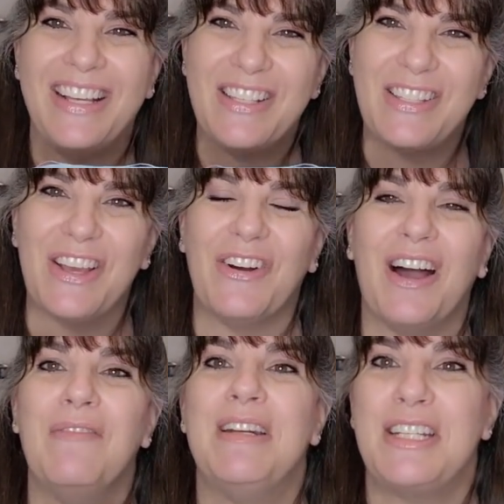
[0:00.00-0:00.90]
so
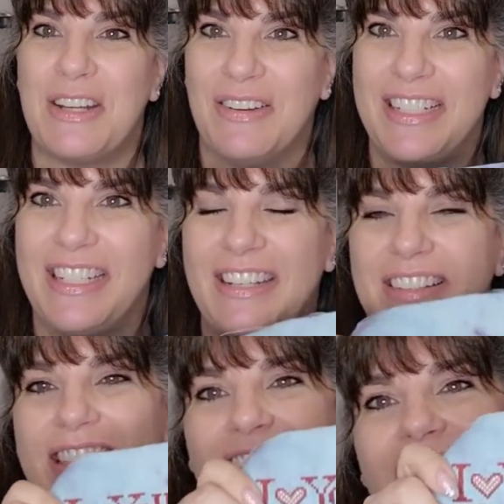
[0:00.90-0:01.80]
I'm going to show it to you.
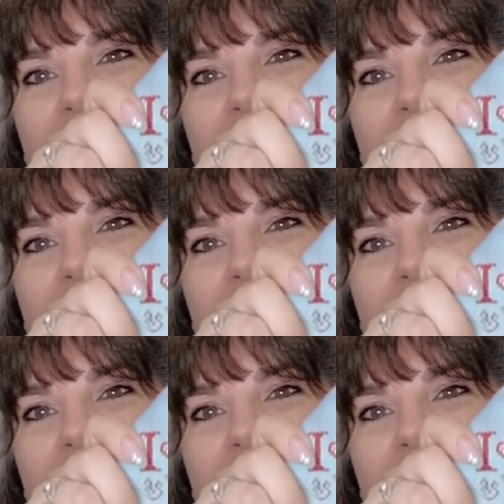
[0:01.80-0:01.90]
So this